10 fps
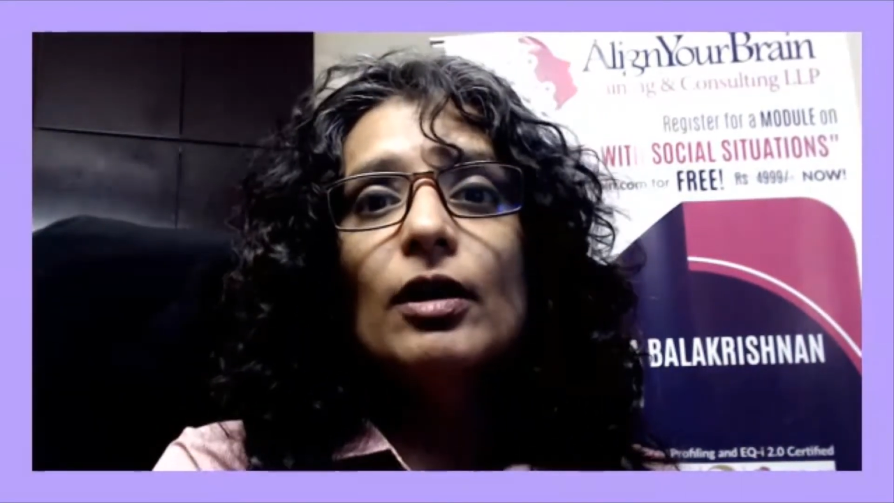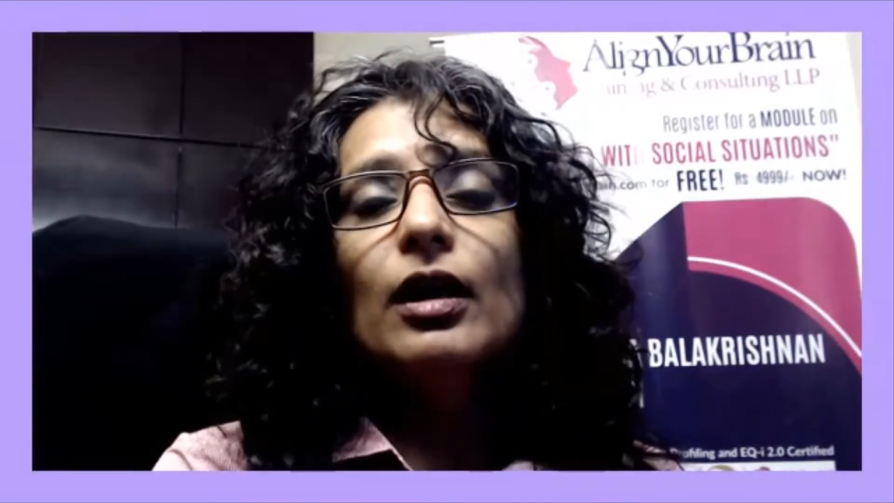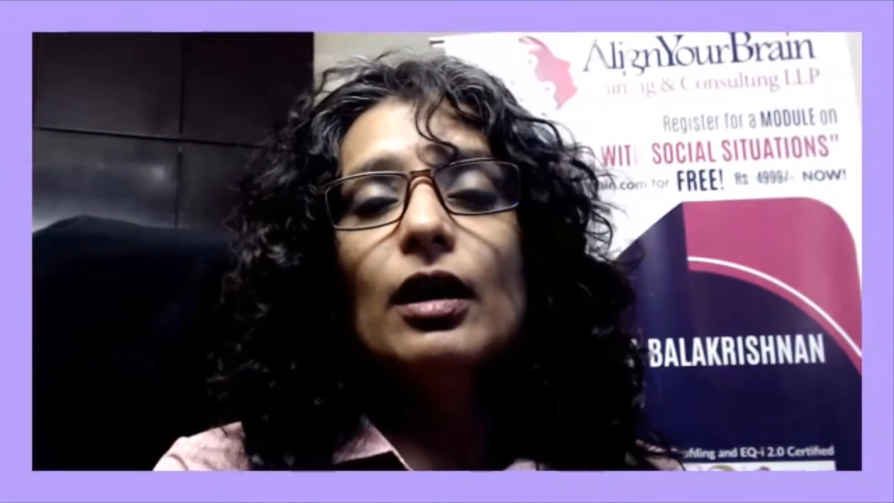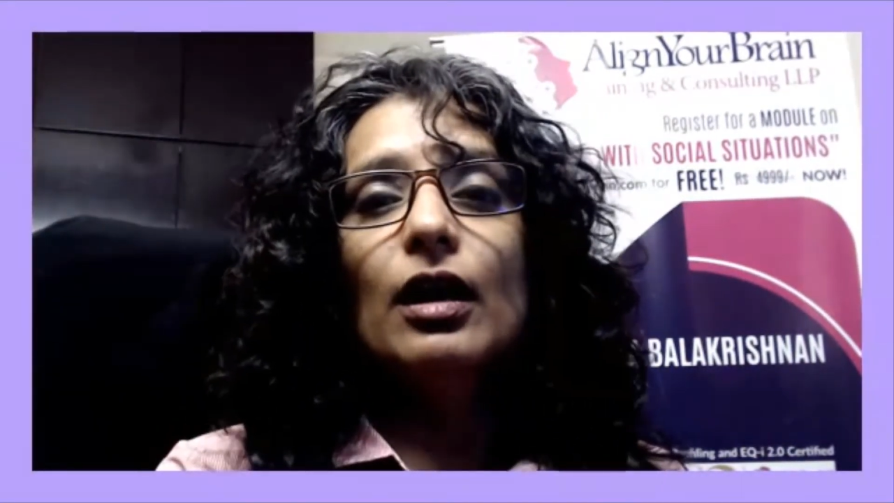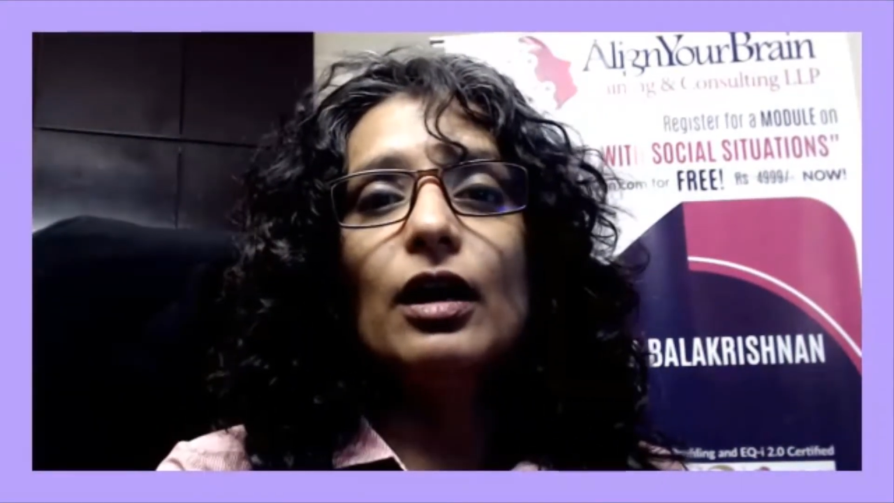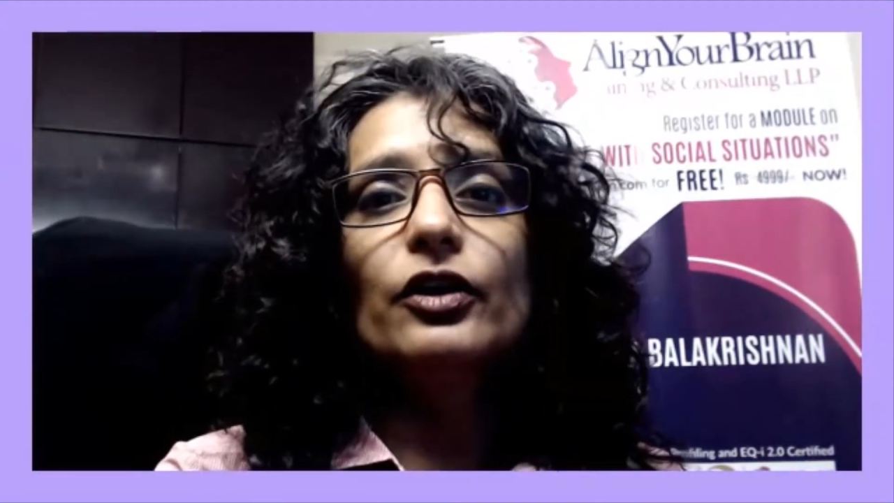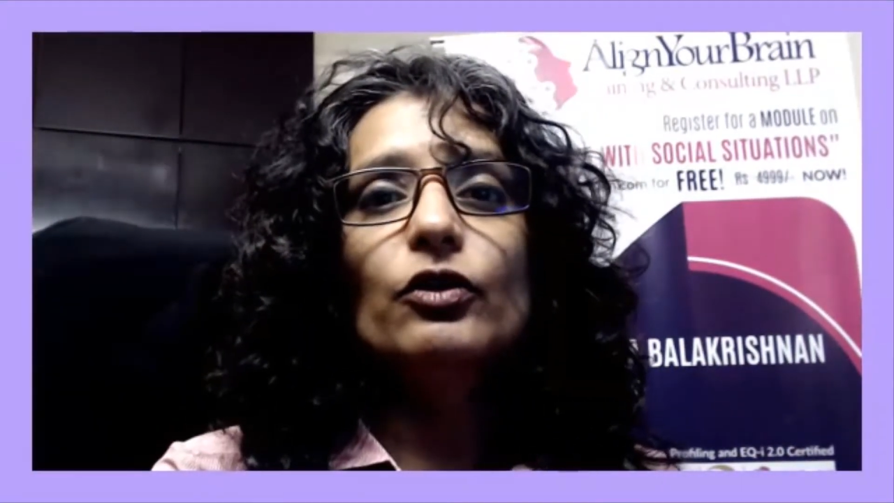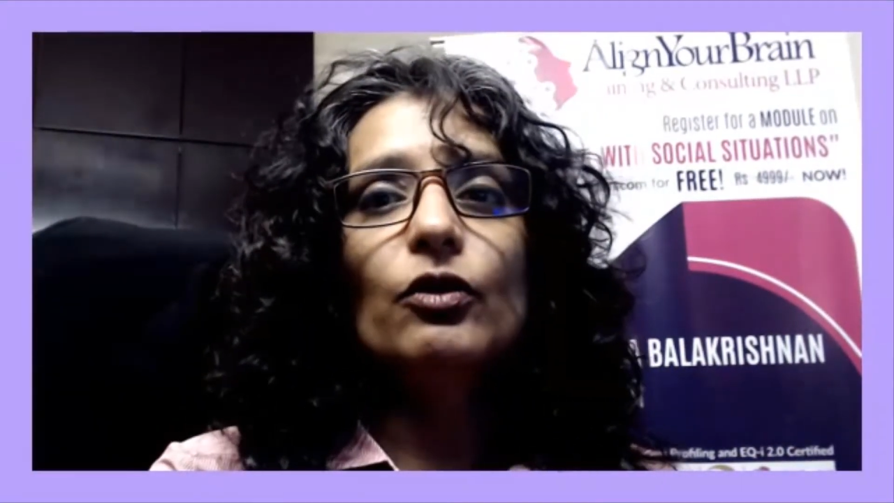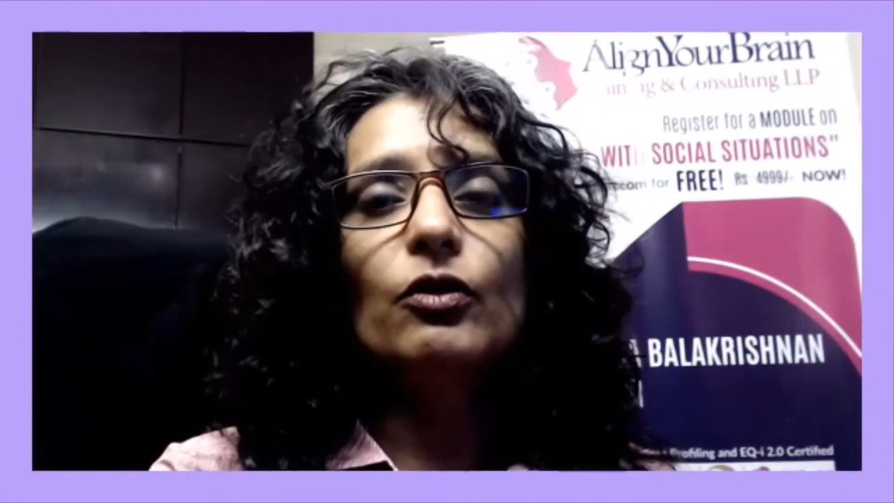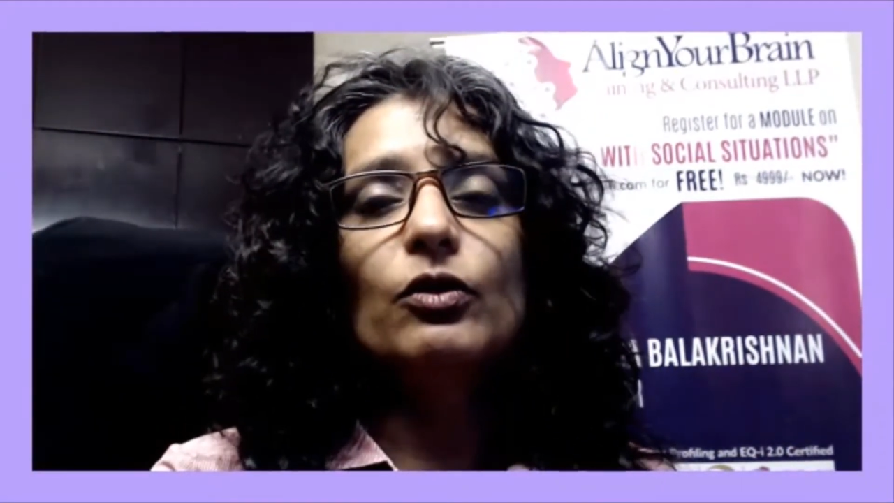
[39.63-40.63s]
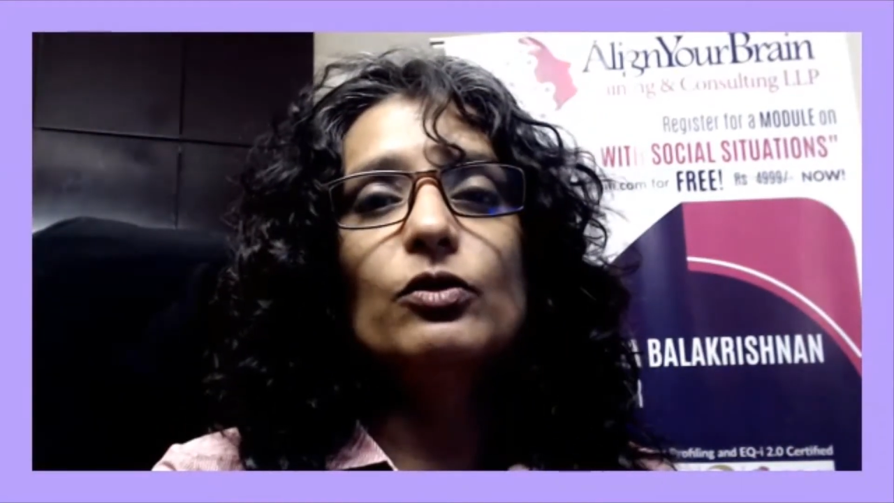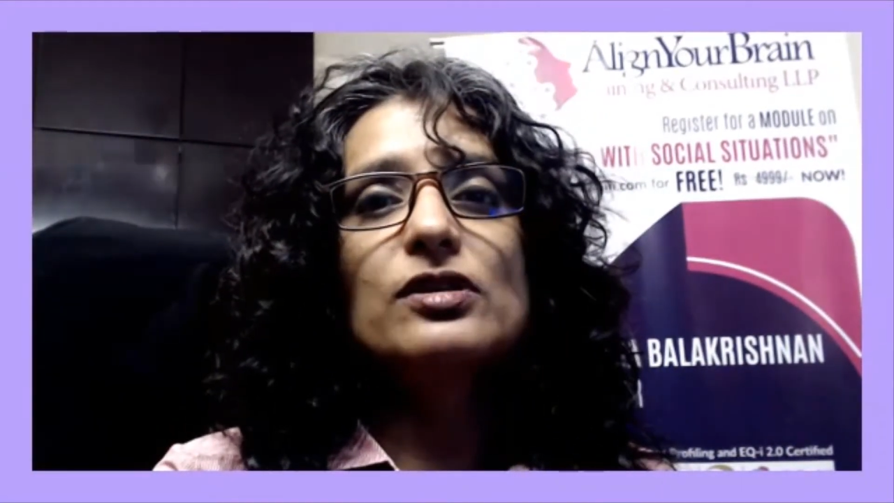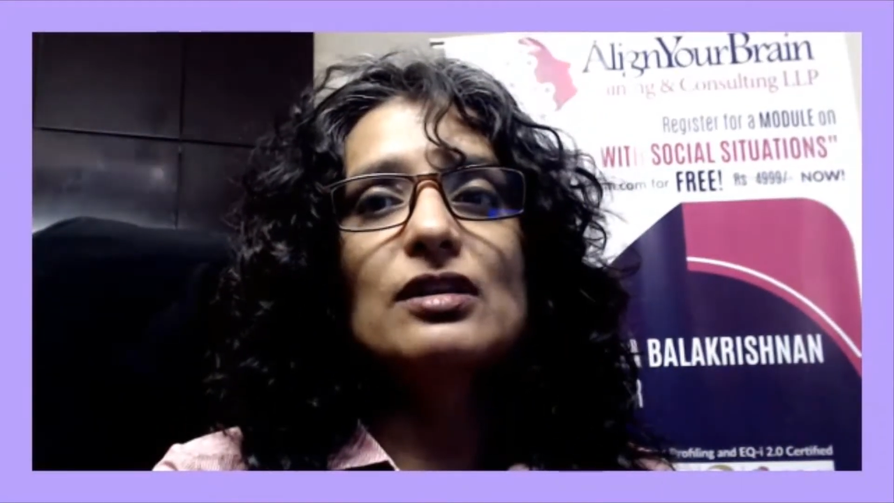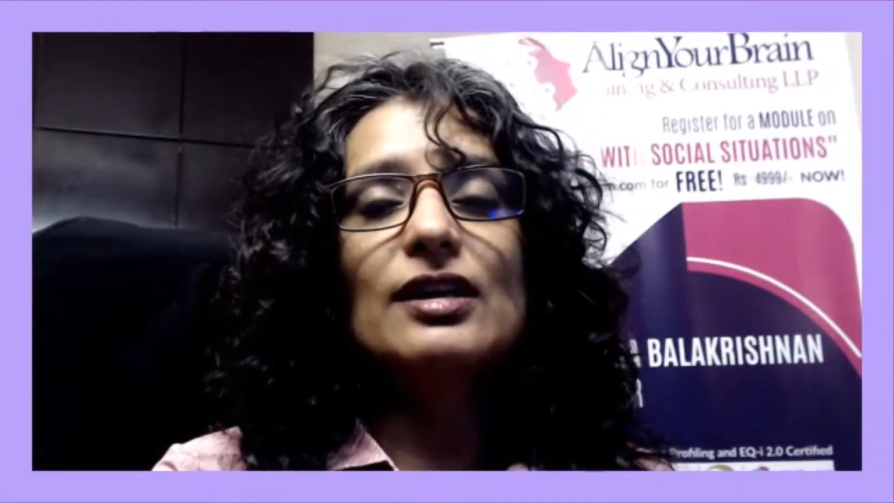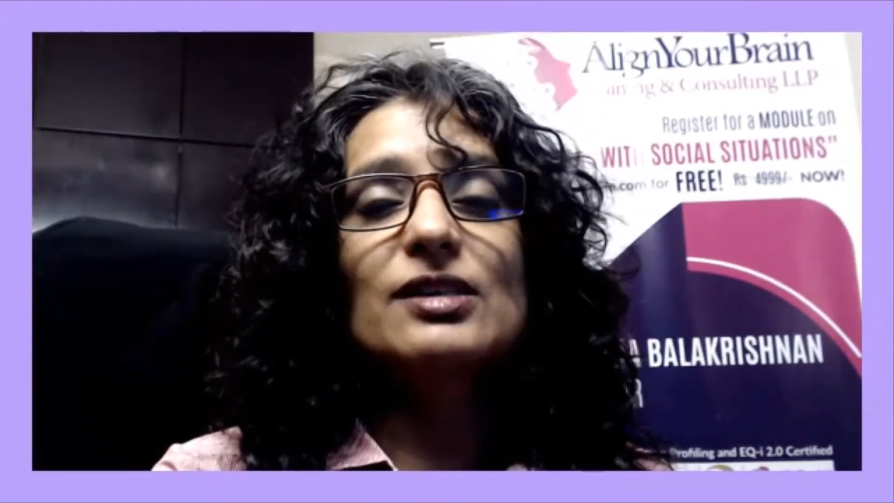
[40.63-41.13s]

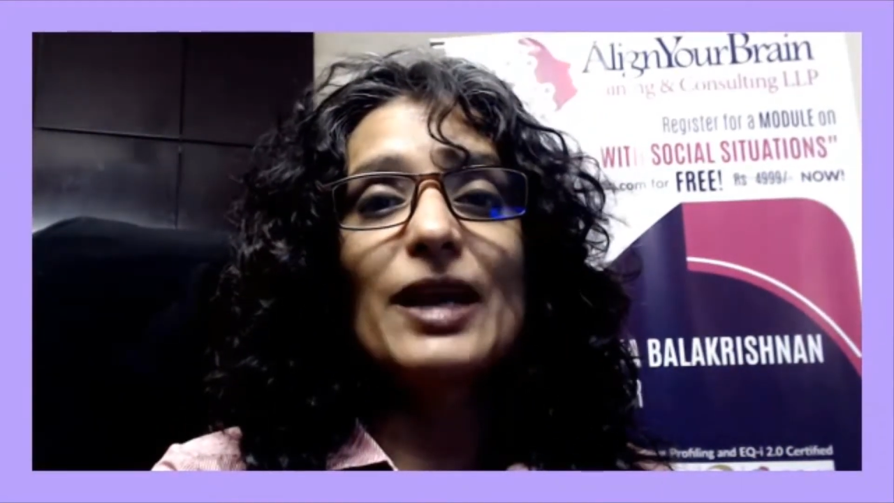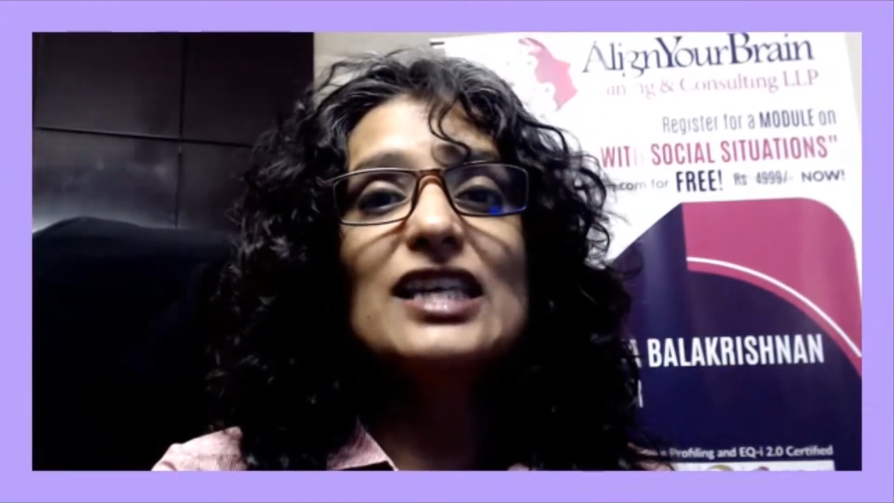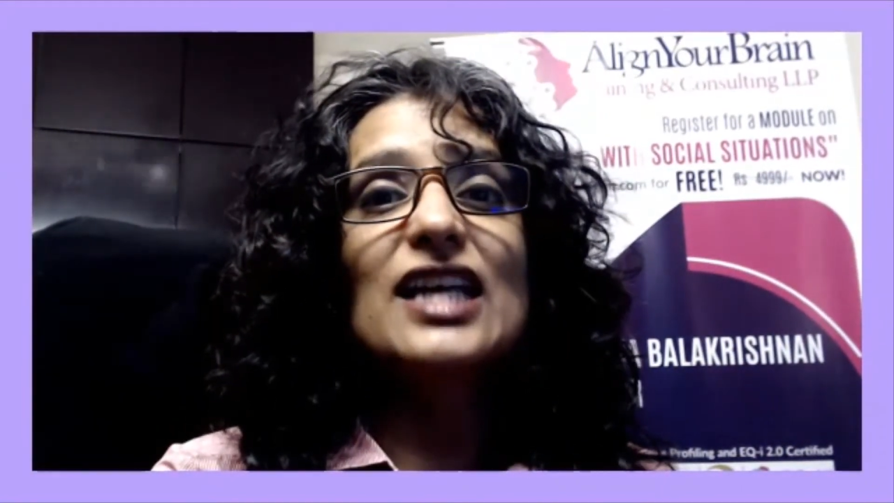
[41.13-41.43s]
who's spent